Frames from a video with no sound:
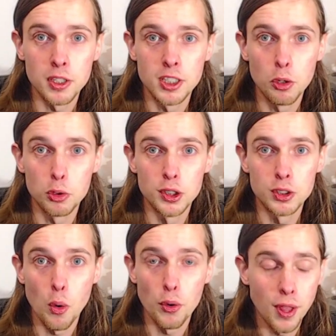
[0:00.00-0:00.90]
a children's
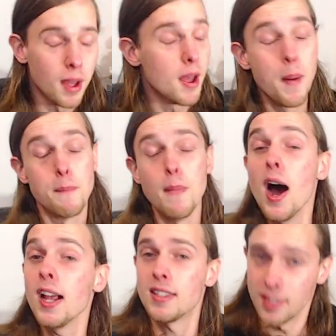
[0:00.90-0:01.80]
author,
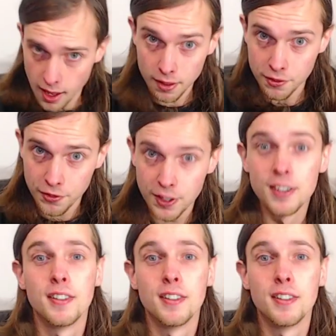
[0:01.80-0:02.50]
myself